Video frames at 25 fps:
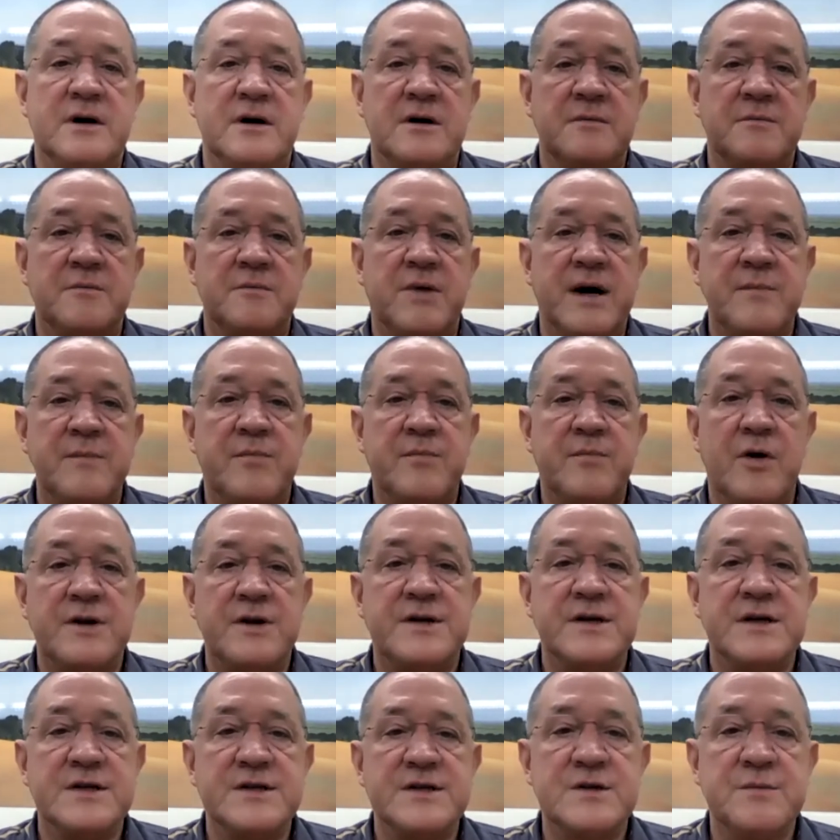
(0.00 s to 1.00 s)
by
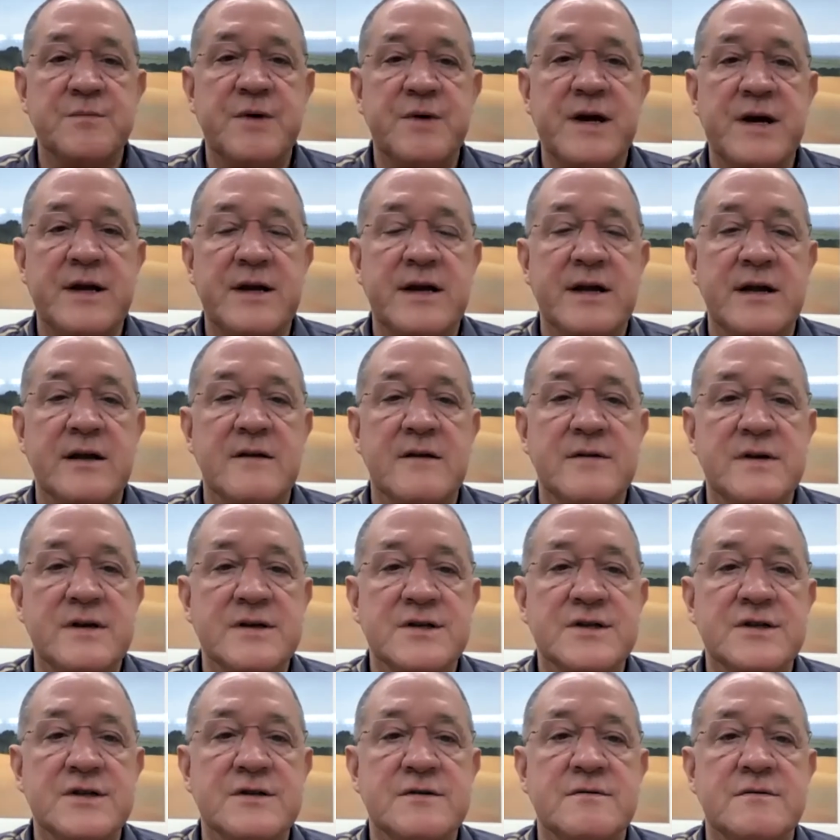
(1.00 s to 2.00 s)
participating in
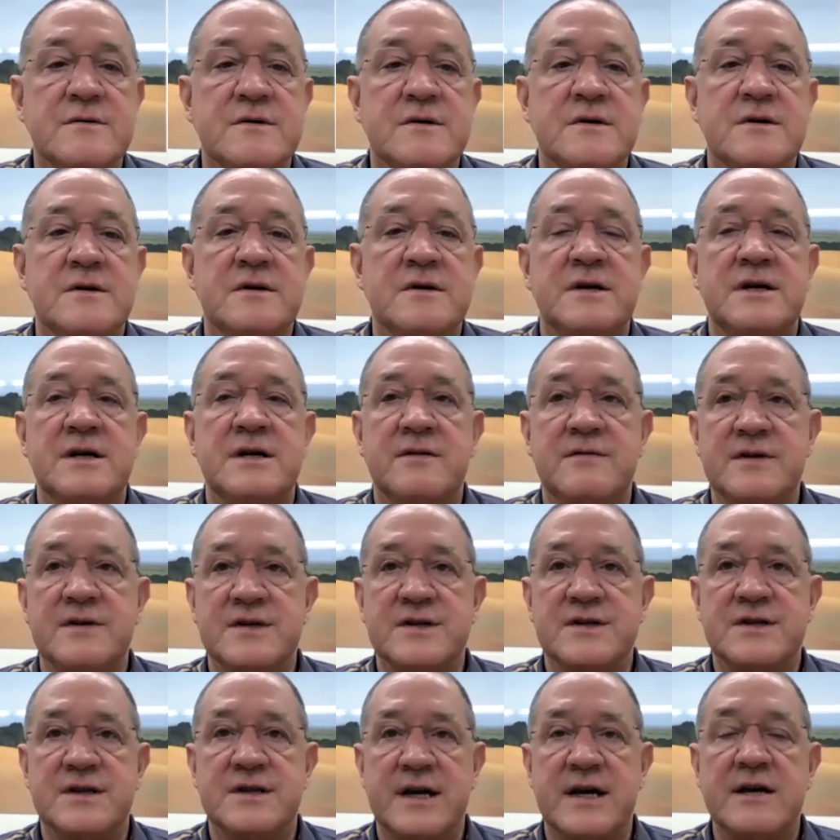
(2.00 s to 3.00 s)
this, in
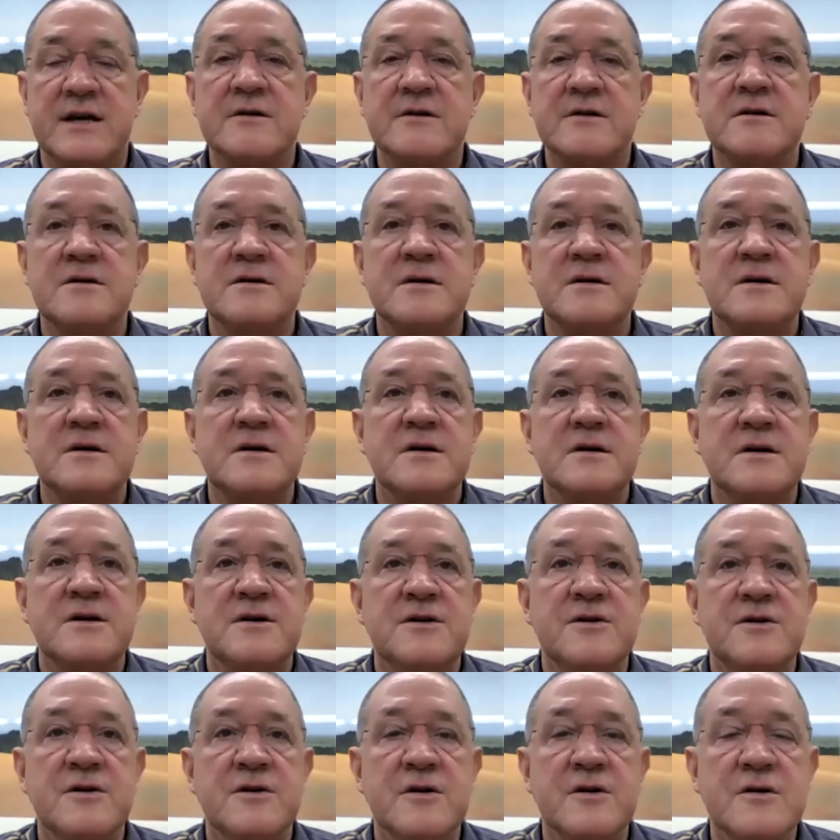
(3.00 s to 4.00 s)
this thing,
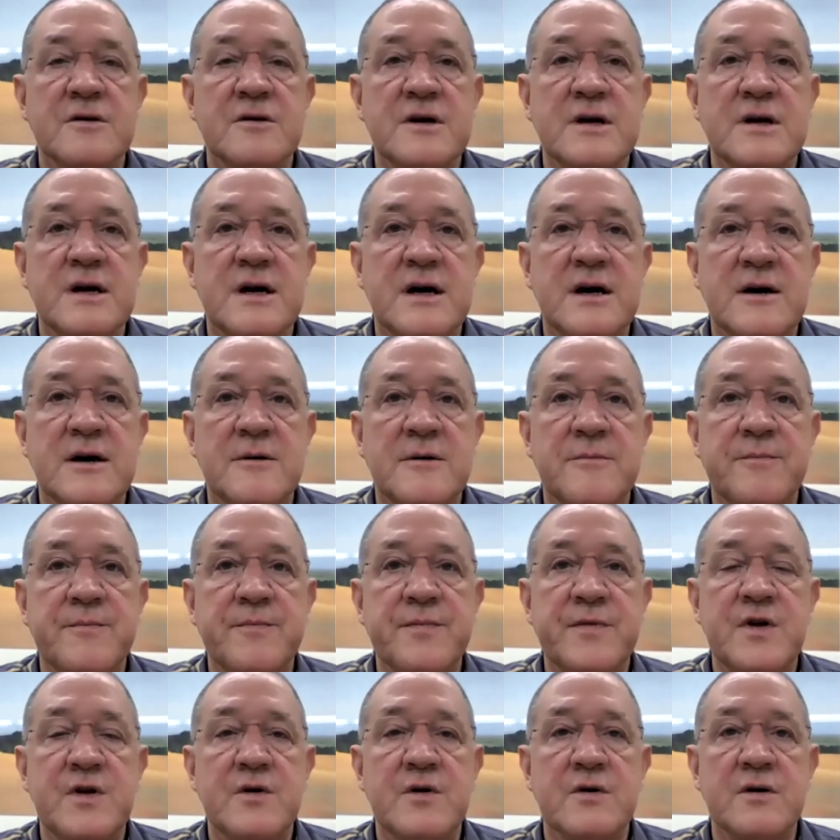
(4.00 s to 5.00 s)
you're um,
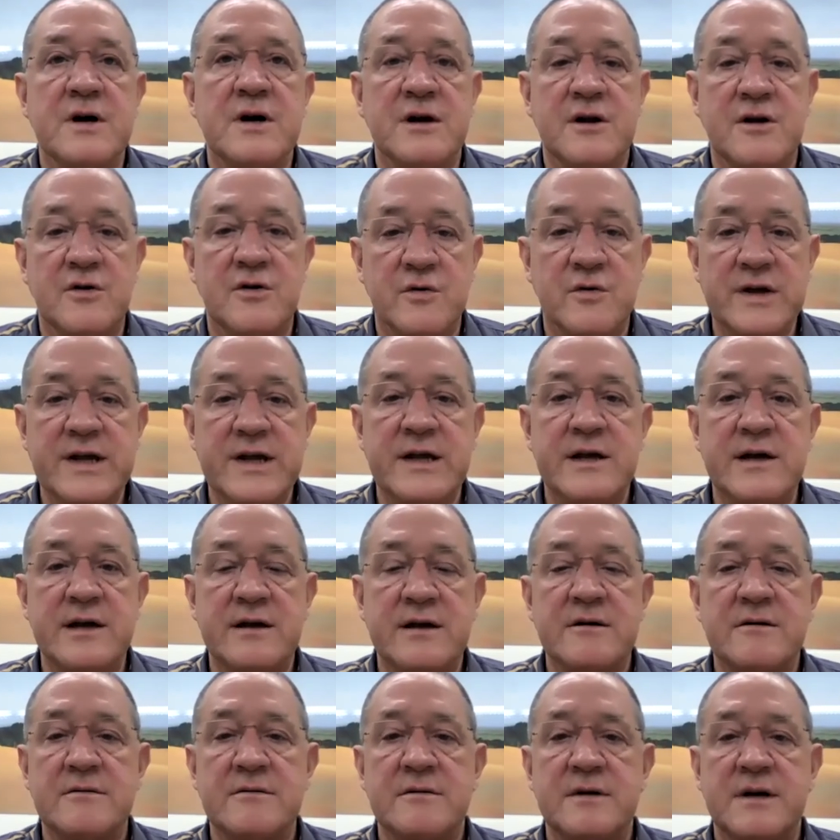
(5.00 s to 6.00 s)
you're
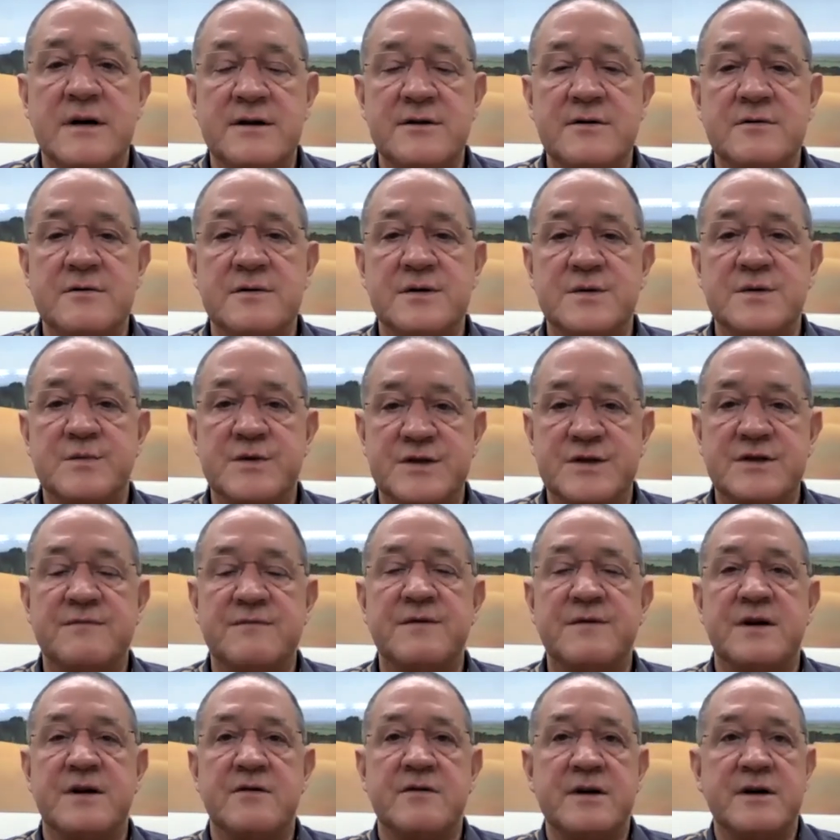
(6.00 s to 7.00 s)
agreeing and you
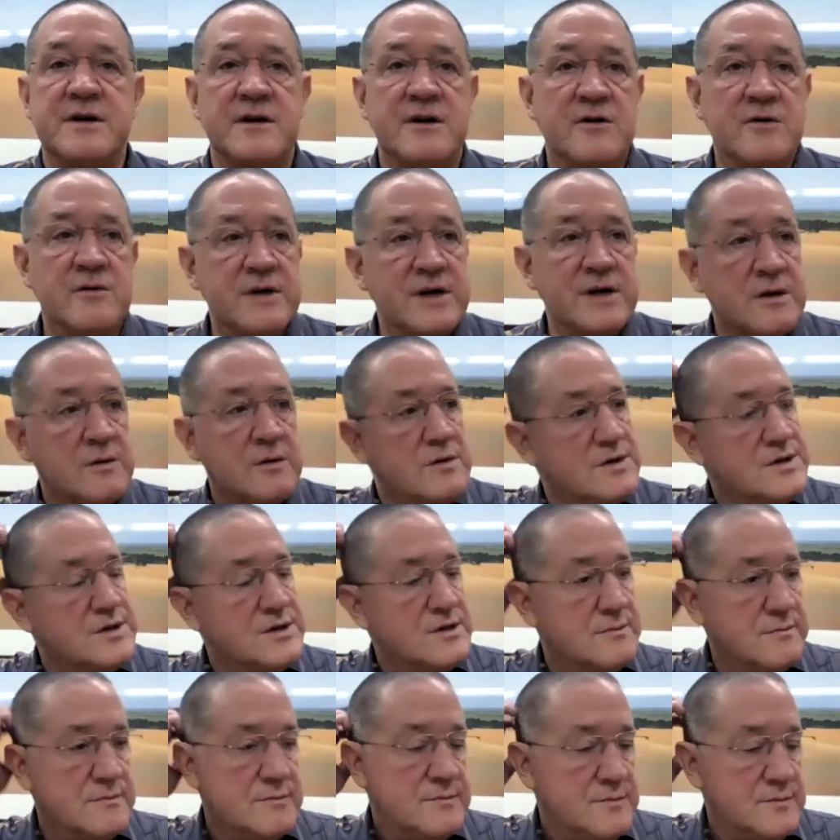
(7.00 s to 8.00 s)
specifically agree with
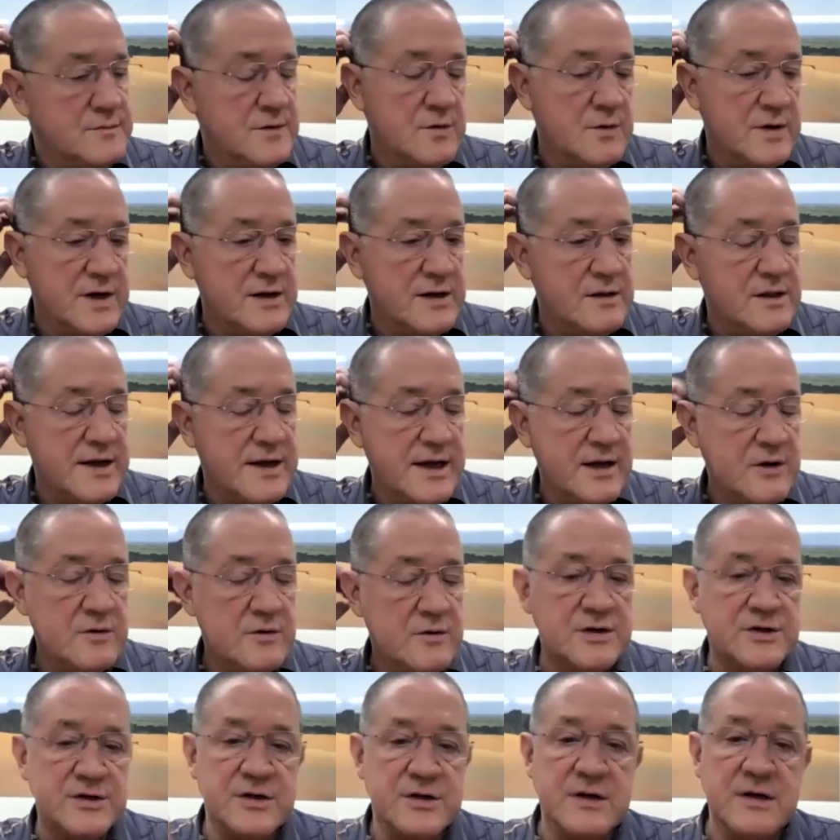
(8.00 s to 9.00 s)
some the right
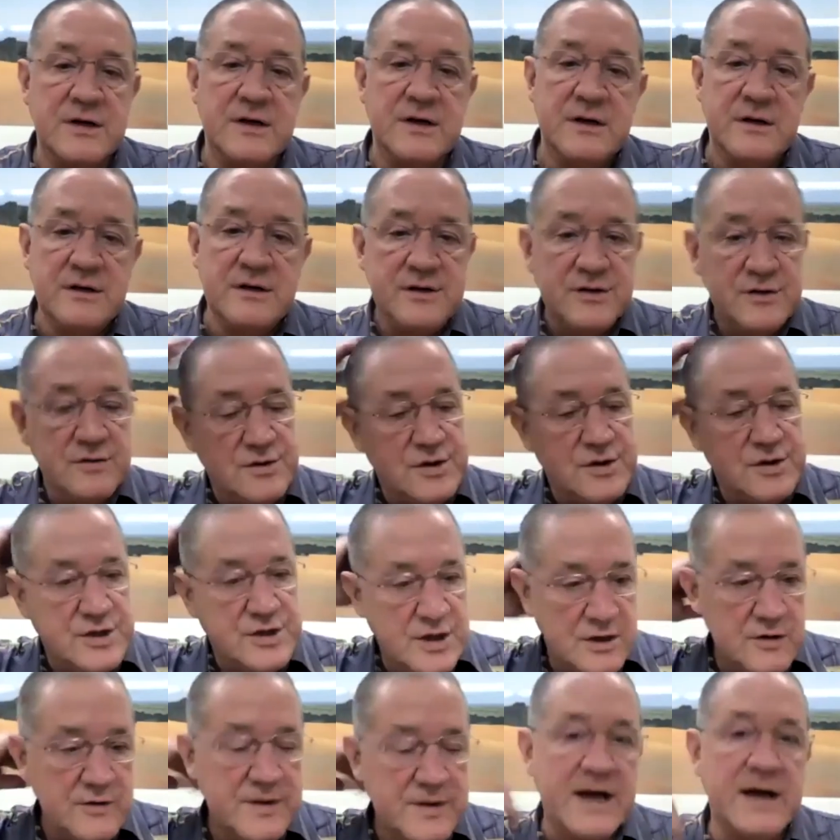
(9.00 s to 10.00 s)
language to
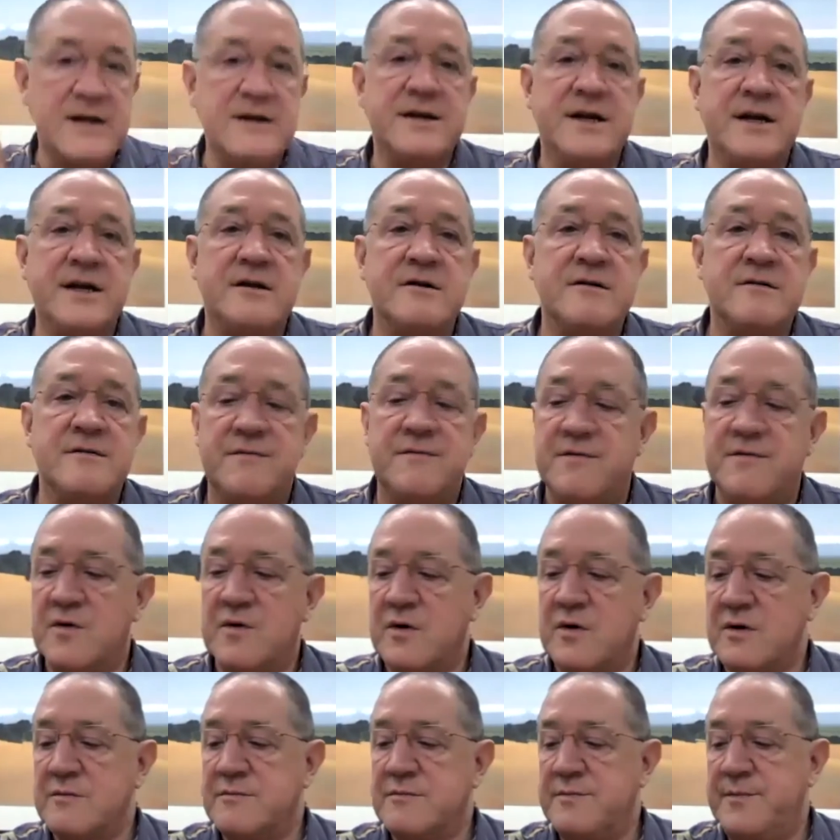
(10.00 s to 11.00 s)
share that data
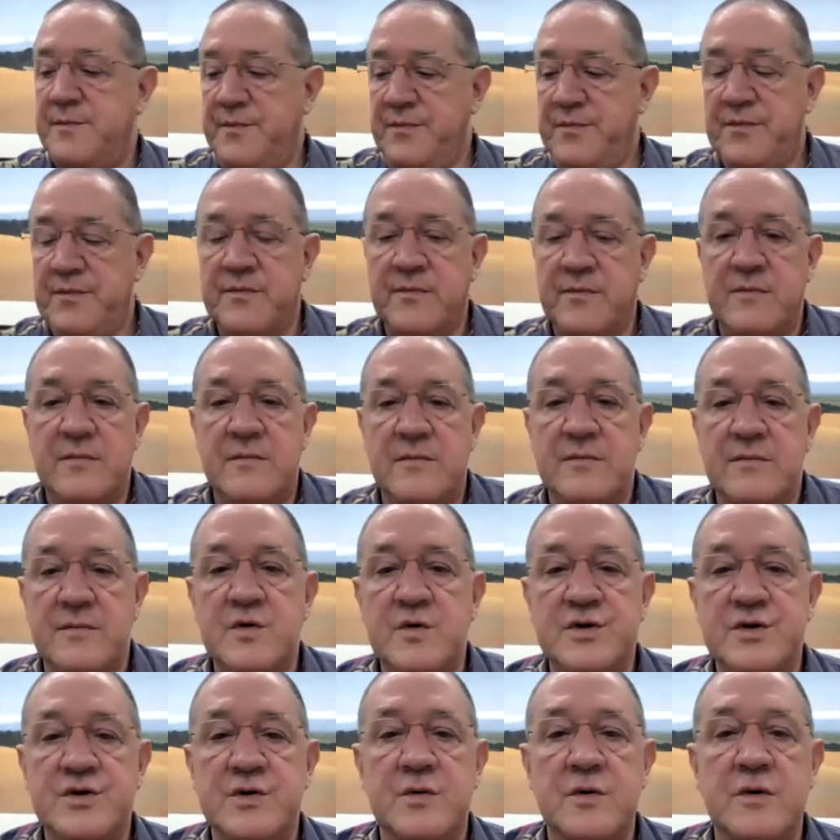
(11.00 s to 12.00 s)
for
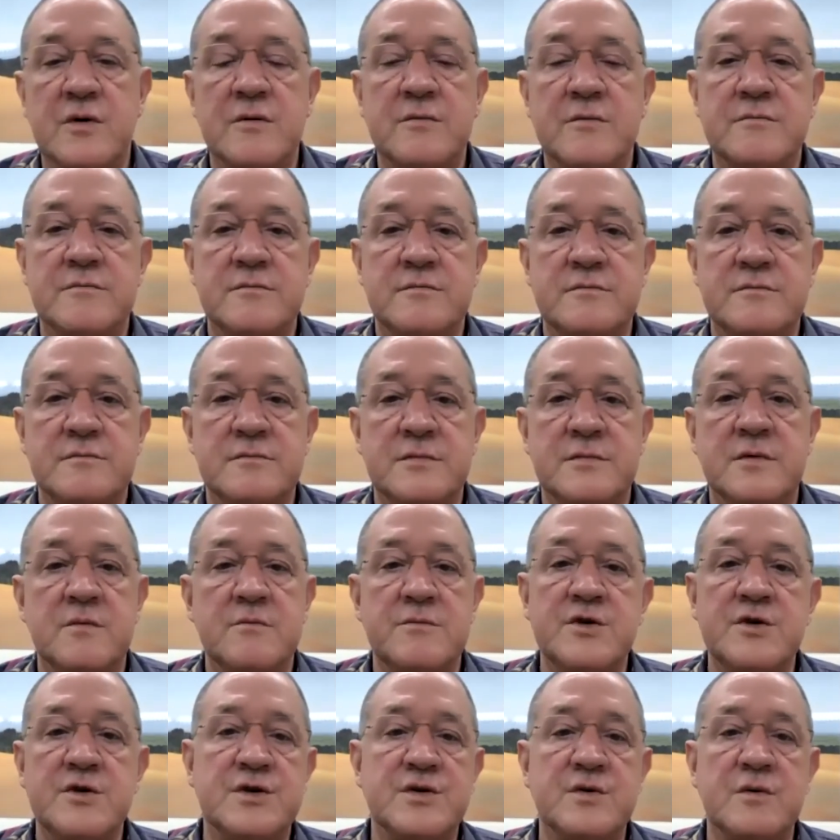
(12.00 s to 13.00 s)
mutual
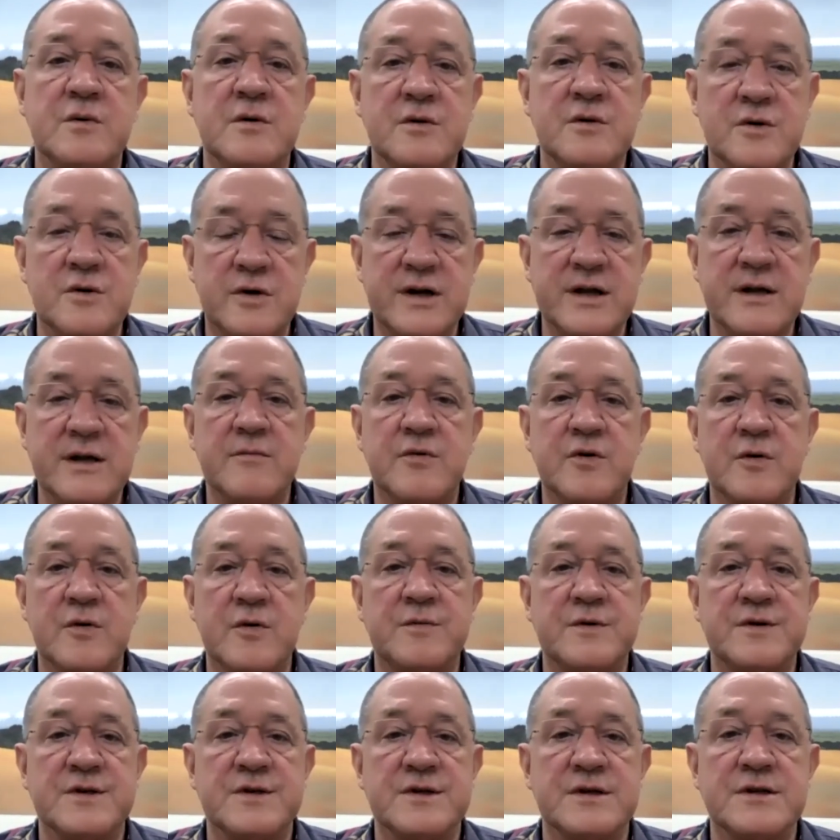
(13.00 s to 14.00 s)
mutual learning
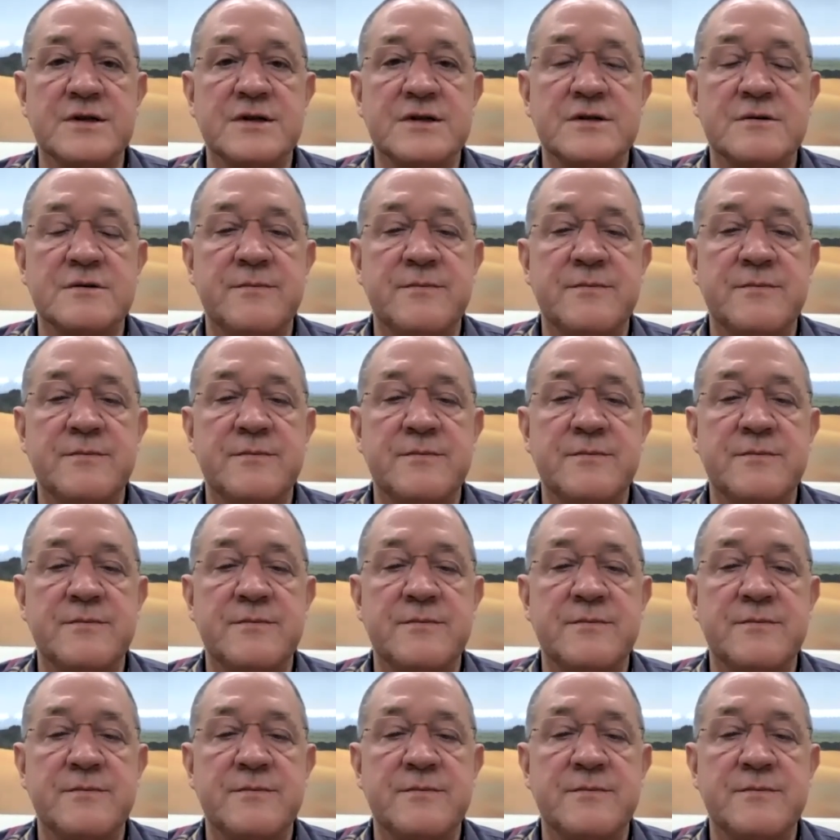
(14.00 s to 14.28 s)
purposes